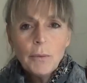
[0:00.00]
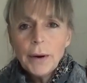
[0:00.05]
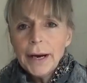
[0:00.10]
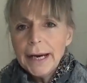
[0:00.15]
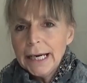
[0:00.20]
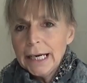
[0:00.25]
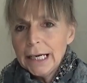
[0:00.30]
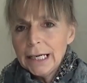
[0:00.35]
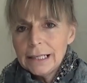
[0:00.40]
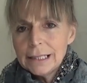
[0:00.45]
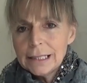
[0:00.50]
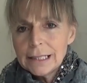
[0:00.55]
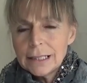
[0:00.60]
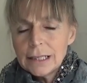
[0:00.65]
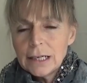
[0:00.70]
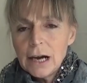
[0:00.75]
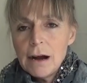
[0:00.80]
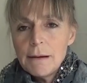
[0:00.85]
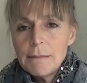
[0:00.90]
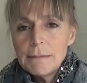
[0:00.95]
we to
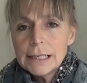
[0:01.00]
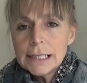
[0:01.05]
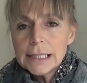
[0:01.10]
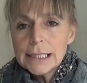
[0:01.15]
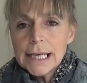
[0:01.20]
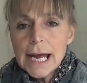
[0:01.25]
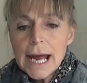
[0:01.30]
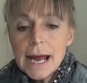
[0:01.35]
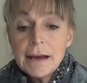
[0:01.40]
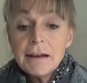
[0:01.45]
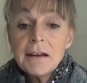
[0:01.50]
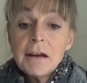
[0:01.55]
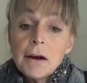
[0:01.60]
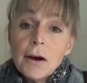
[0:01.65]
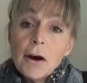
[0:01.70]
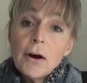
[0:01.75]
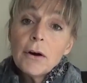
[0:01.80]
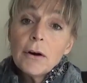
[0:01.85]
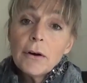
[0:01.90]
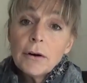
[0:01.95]
come and say,
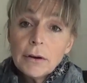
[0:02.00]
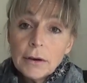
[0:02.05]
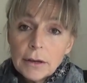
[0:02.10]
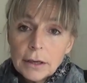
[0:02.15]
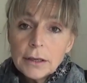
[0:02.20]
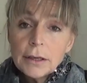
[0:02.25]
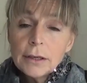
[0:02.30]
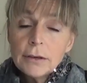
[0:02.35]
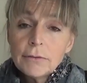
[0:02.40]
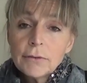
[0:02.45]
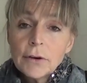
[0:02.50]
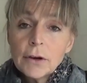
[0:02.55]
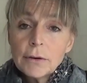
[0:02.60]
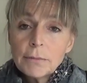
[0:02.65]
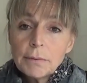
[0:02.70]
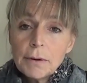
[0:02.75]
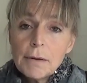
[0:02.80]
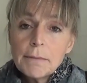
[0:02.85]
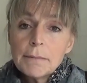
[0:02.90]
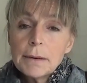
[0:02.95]
oh, you've got a
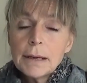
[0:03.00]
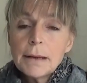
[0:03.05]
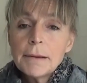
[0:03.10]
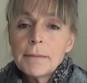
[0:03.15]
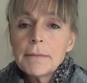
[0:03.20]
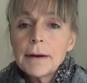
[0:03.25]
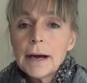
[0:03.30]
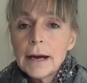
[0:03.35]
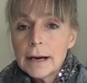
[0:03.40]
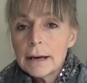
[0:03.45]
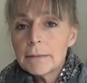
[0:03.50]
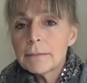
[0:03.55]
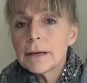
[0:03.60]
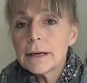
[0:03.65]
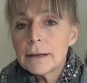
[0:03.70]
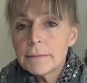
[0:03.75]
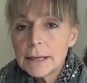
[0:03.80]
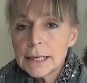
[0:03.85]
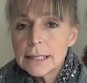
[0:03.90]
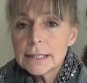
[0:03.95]
problem and I'm going
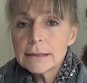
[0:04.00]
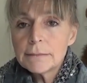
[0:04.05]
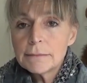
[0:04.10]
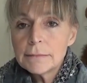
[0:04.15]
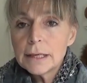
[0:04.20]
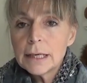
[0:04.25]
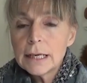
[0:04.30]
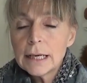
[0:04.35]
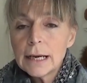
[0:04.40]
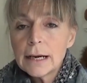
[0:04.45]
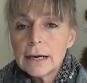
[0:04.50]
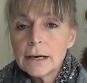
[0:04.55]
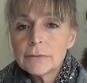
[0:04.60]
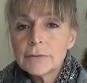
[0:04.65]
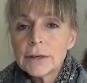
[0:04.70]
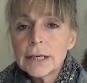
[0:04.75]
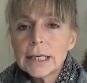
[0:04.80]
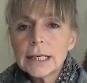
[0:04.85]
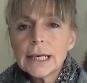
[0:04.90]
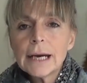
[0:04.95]
to make some money out
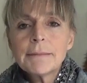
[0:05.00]
of it?